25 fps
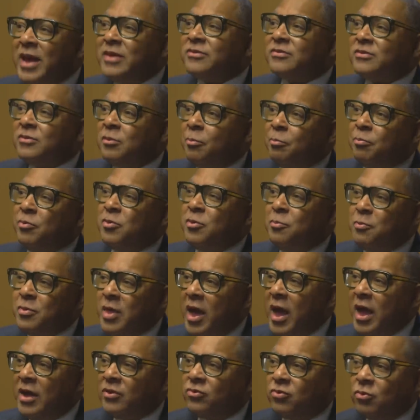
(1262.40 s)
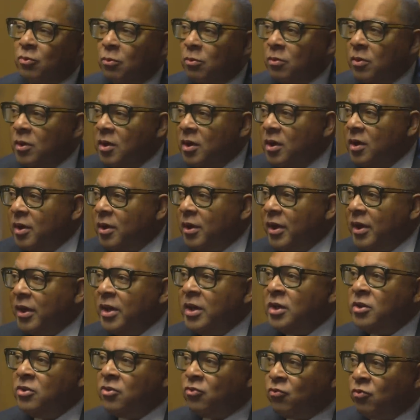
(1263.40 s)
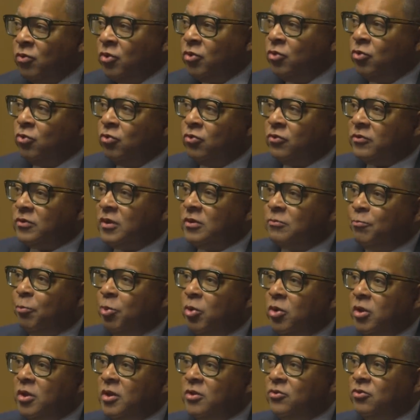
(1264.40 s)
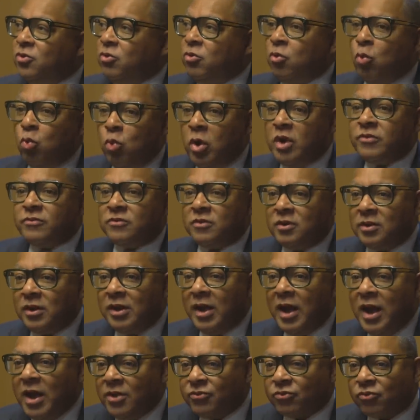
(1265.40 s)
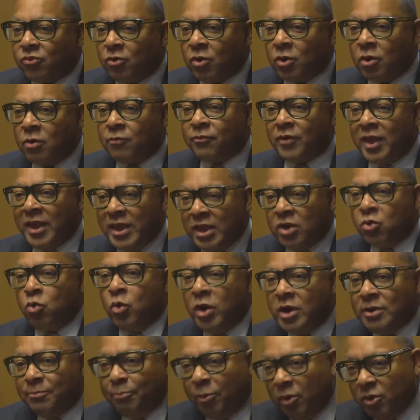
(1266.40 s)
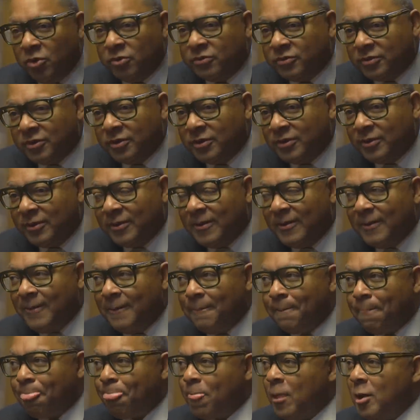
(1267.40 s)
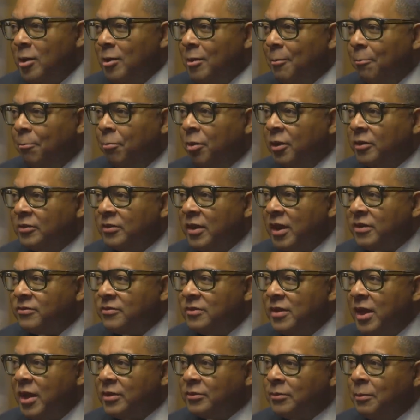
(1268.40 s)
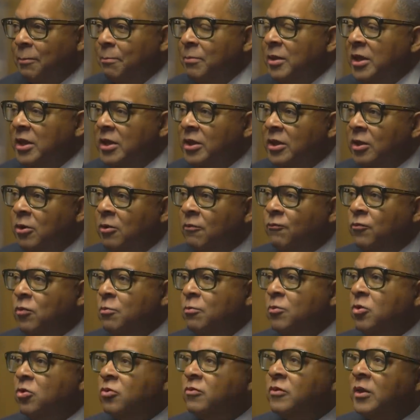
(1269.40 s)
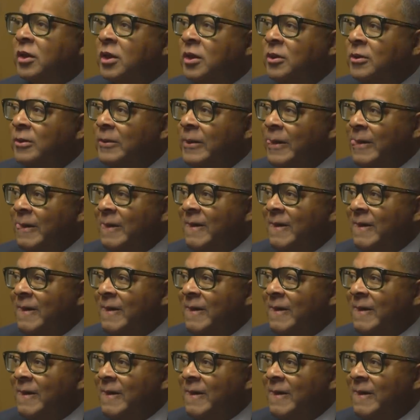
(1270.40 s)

That's the, the actual. It is reduced, it's put into the Western construct of a great person. But that's not the meaning of the music. And